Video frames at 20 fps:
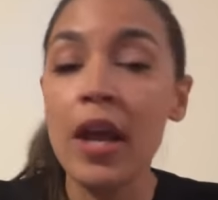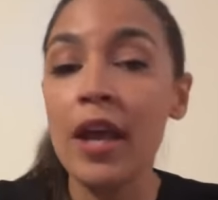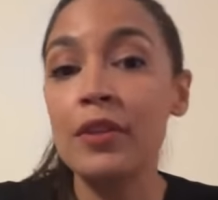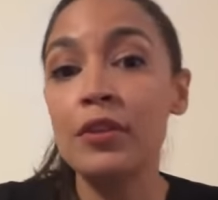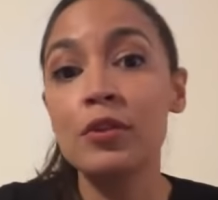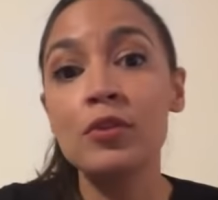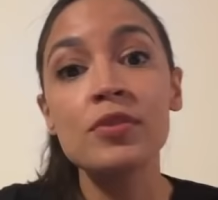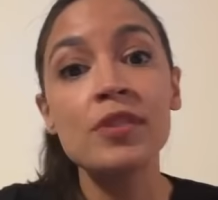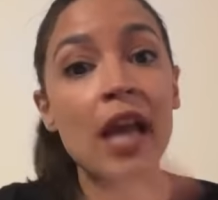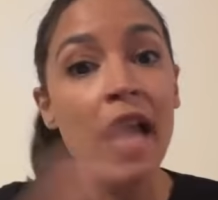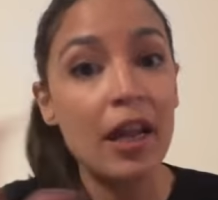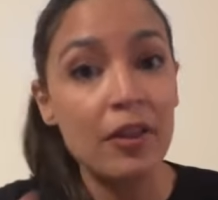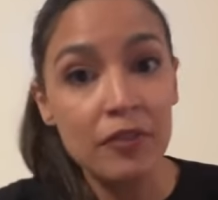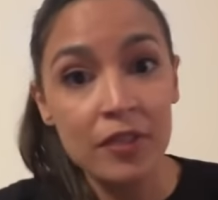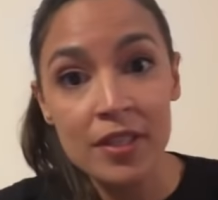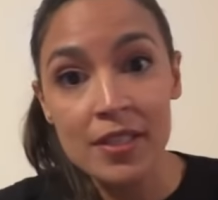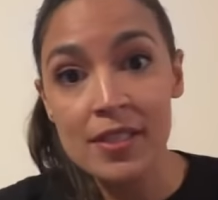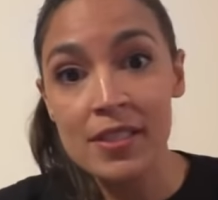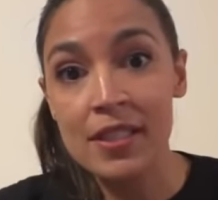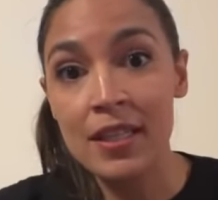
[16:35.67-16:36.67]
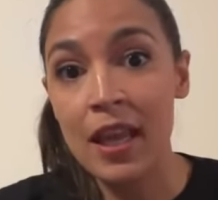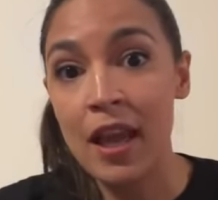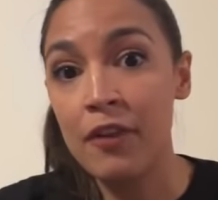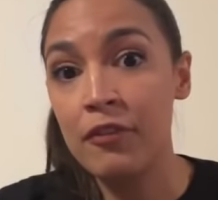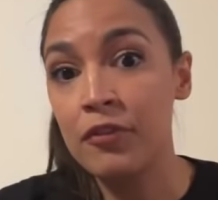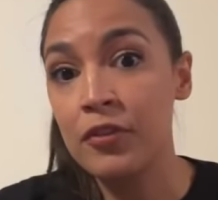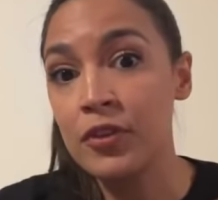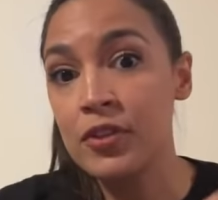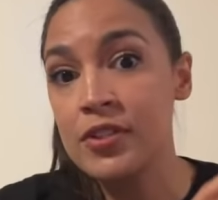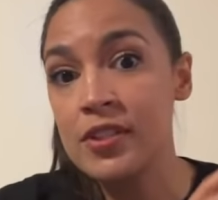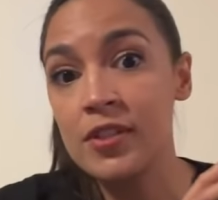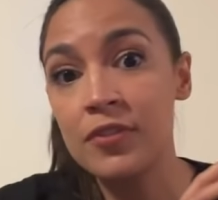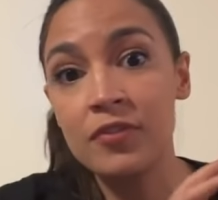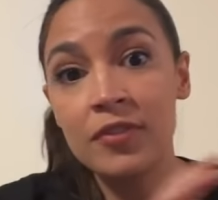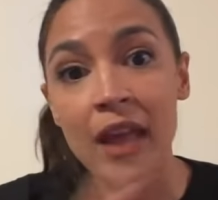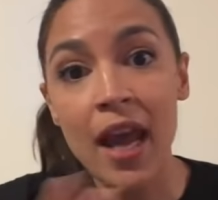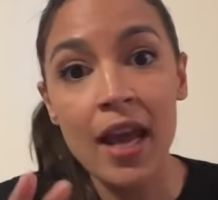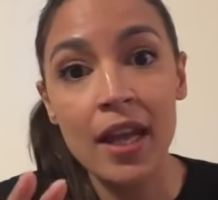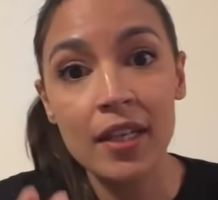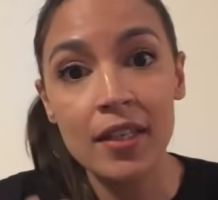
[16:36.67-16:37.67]
And those advocacy efforts,
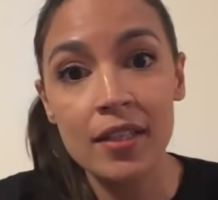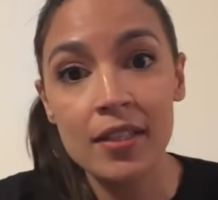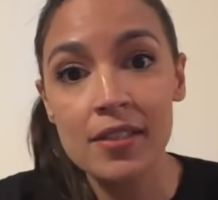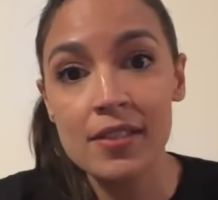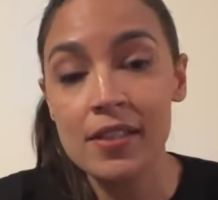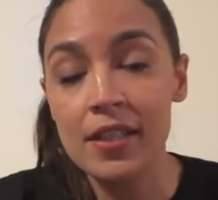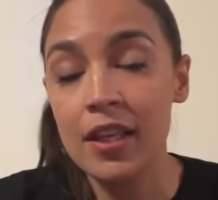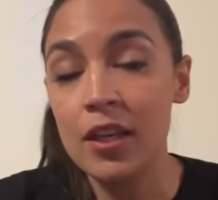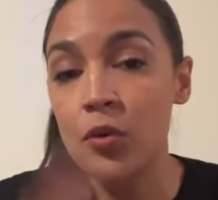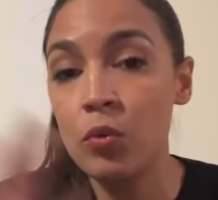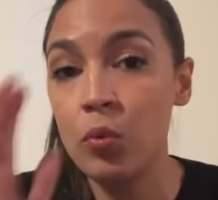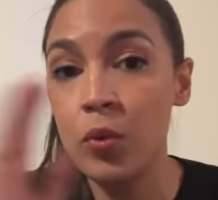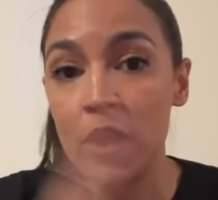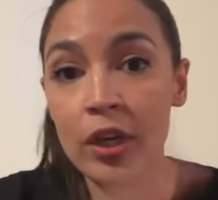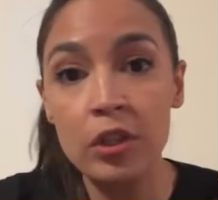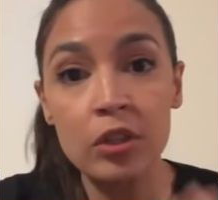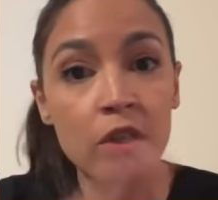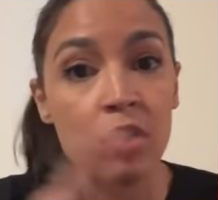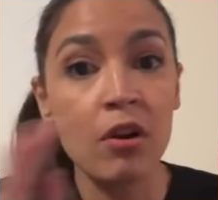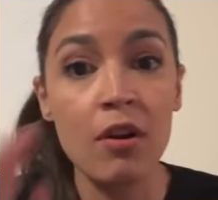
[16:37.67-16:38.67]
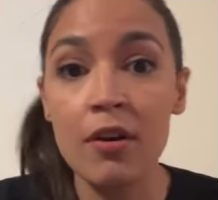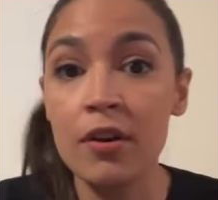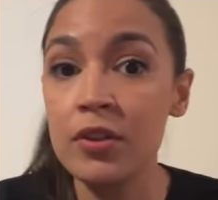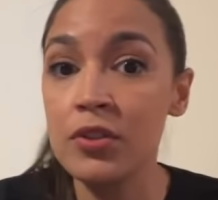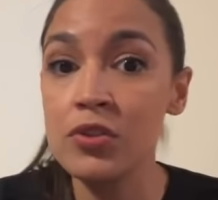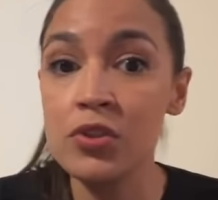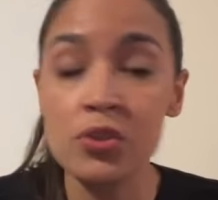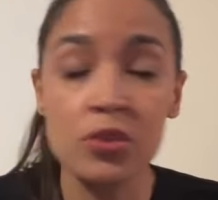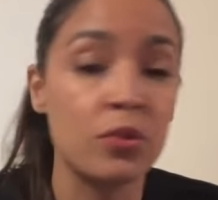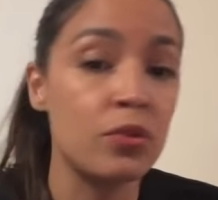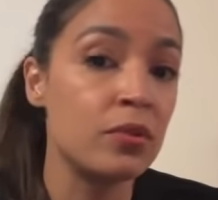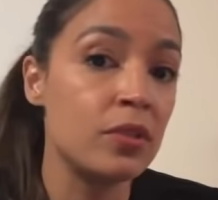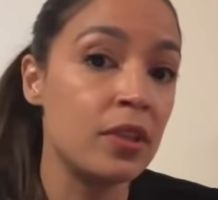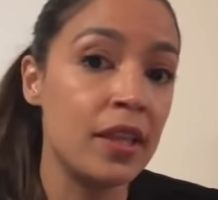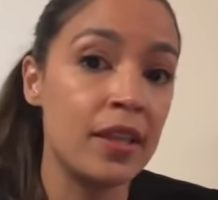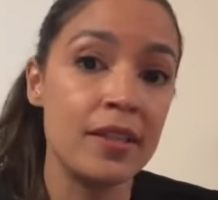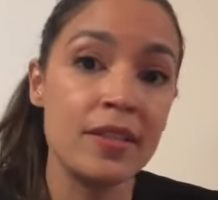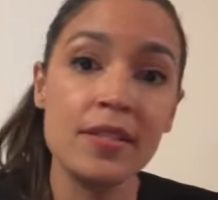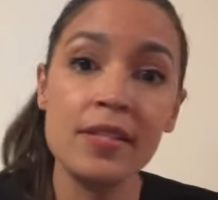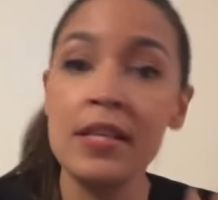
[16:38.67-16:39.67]
if that is like where your heart and soul
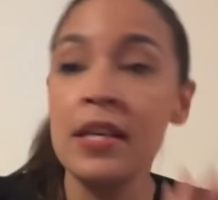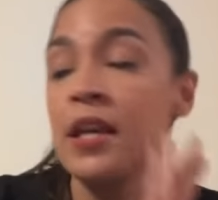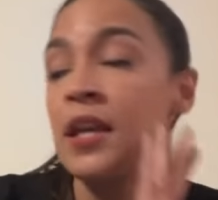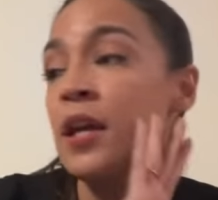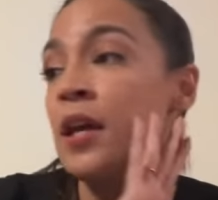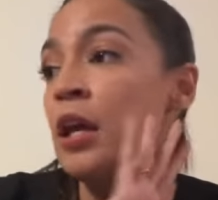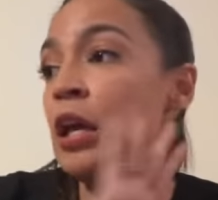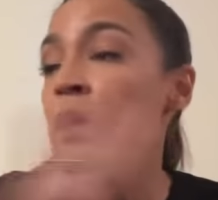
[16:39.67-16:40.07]
is,